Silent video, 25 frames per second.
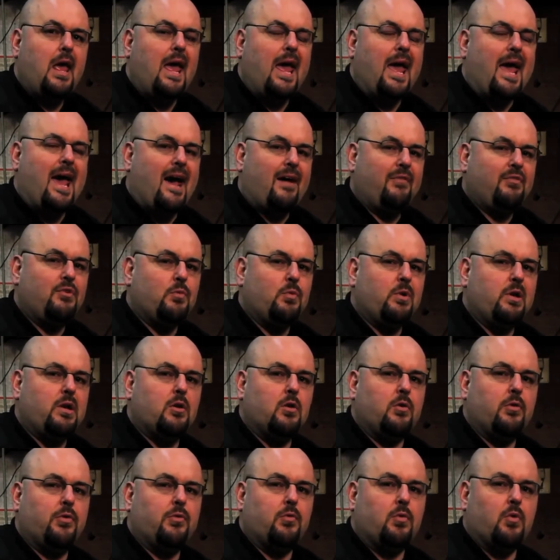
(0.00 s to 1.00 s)
After we
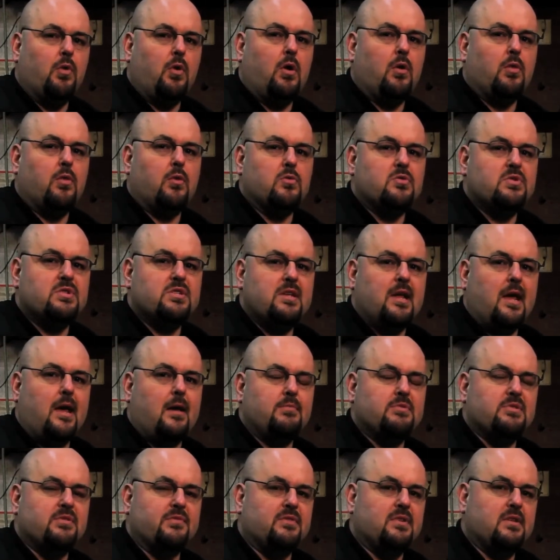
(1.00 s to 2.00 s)
go through all those
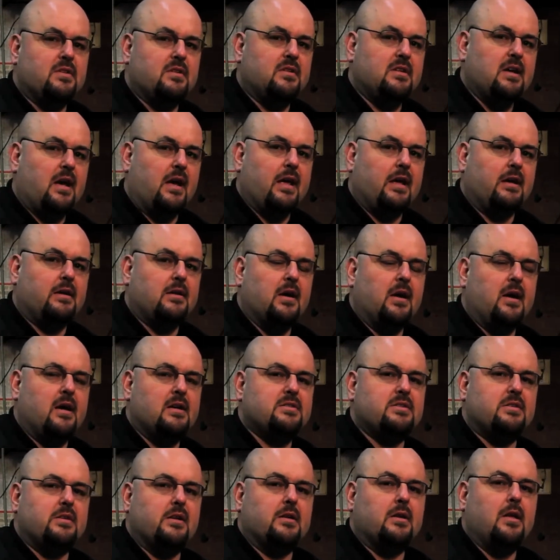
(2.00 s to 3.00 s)
steps of
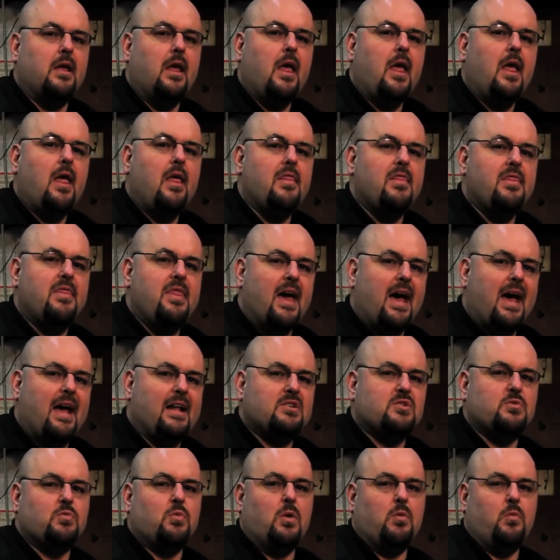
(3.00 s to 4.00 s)
diagnostic,
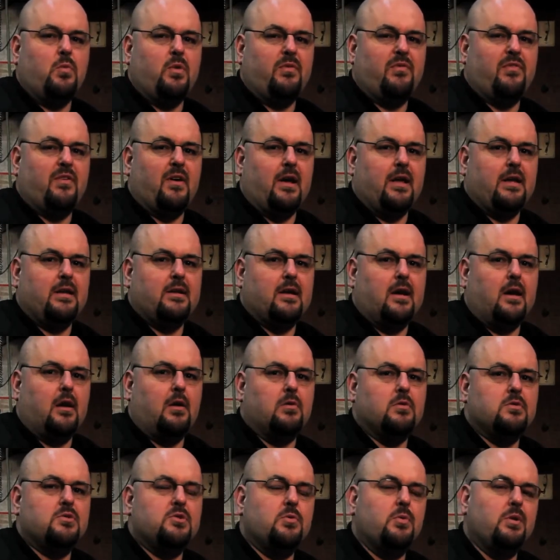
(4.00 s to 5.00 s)
that's when we find
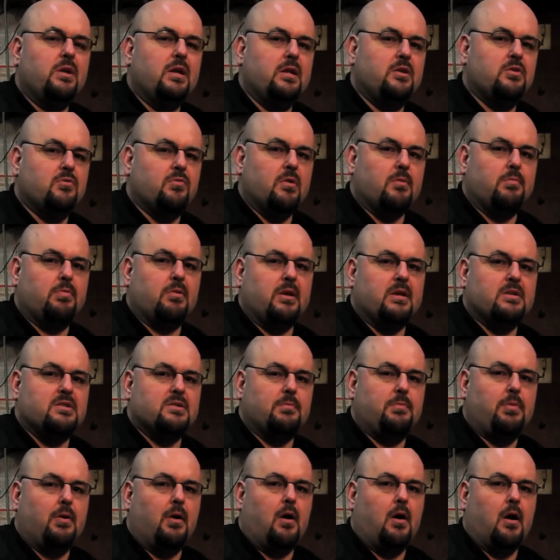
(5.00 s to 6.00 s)
out, do we need to replace a
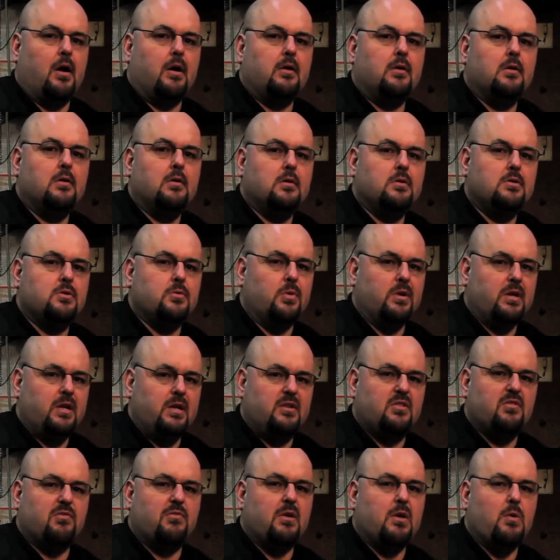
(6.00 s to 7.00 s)
part, do we need
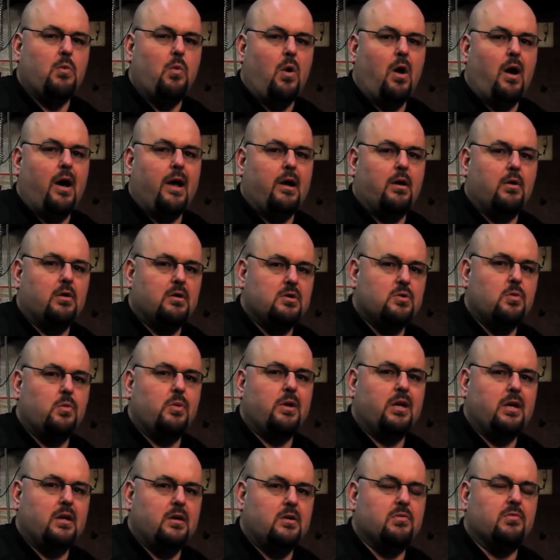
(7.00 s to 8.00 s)
to rewire, or do we
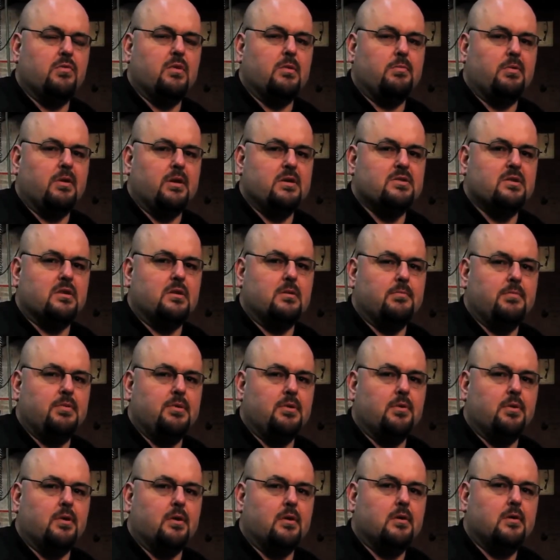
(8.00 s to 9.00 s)
need to replace a
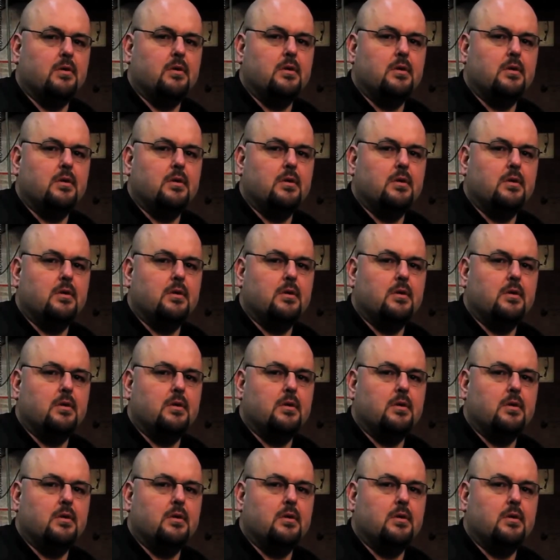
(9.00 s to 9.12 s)
computer?